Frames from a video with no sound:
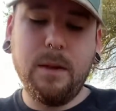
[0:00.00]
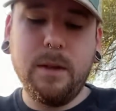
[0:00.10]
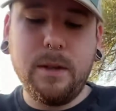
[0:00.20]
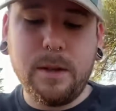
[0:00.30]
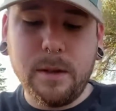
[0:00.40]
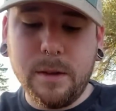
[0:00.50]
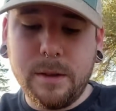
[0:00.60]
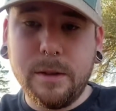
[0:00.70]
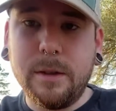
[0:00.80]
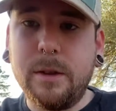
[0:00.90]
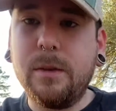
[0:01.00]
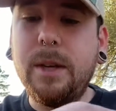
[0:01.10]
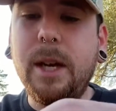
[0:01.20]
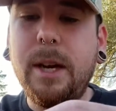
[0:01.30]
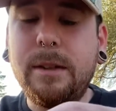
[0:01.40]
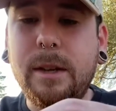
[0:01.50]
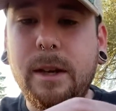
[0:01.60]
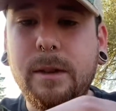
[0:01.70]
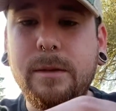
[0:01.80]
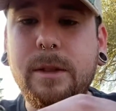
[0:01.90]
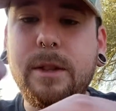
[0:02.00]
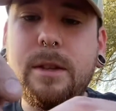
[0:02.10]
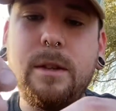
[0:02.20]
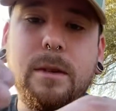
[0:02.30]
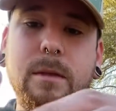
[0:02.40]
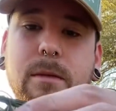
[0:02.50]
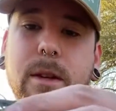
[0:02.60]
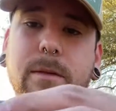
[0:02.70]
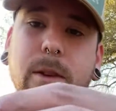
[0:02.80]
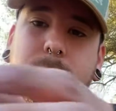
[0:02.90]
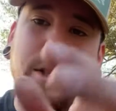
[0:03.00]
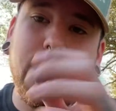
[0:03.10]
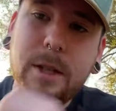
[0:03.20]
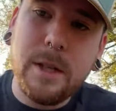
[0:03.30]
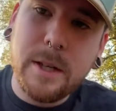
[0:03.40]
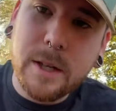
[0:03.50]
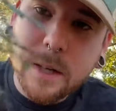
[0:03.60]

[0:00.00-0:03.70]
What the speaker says: So this is a 3/8 ounce Reflex jig